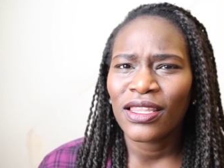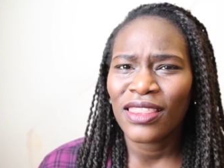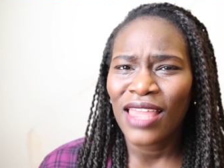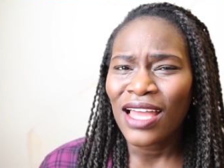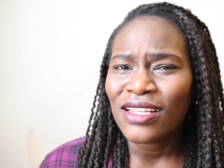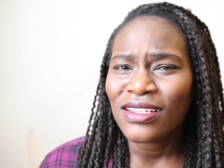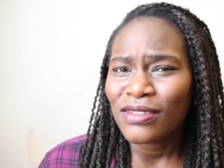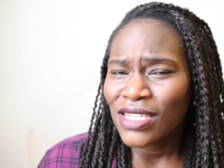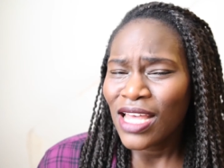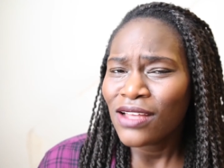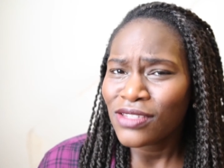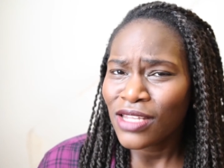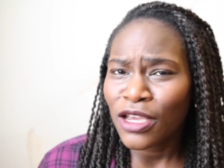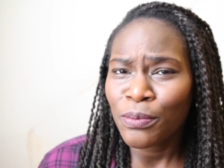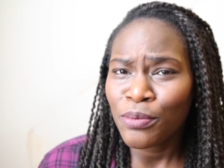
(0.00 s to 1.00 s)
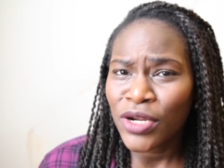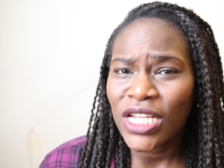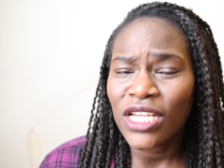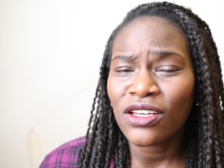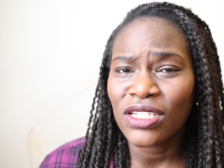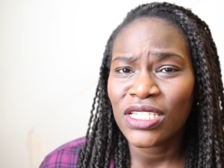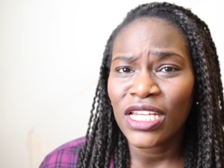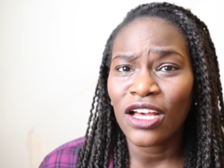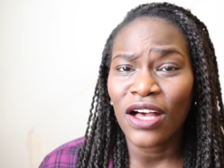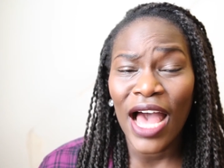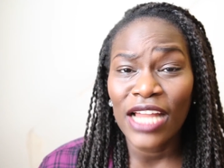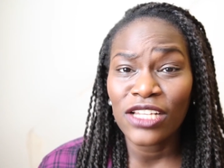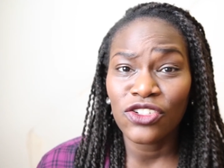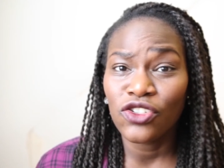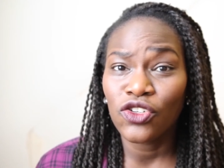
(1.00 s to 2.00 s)
that sounds like a pretty good deal,
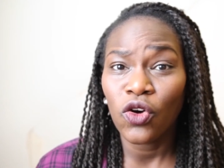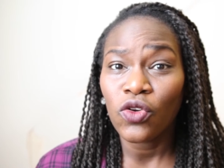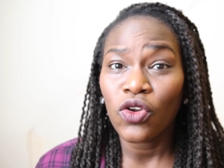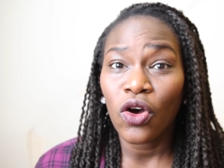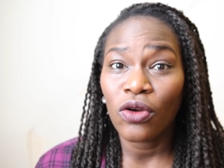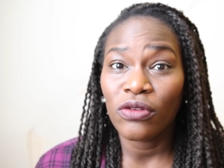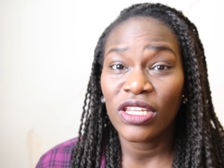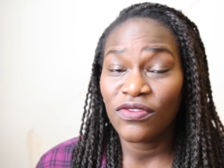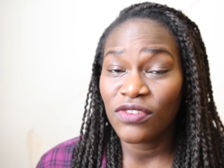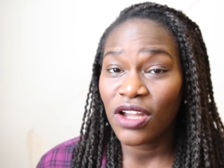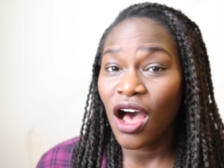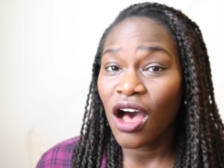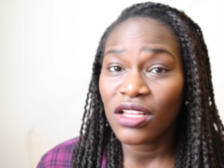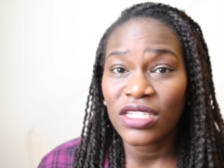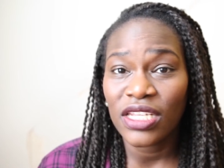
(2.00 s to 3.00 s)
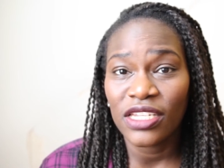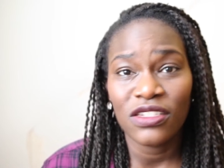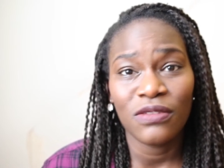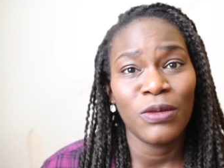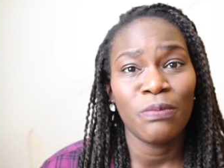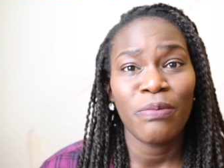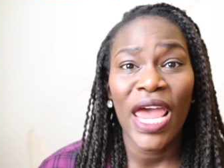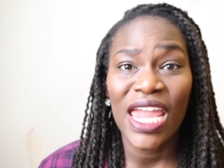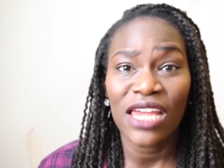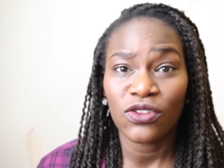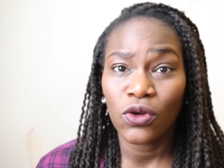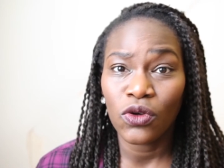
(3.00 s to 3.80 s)
and you're not even asking to be paid.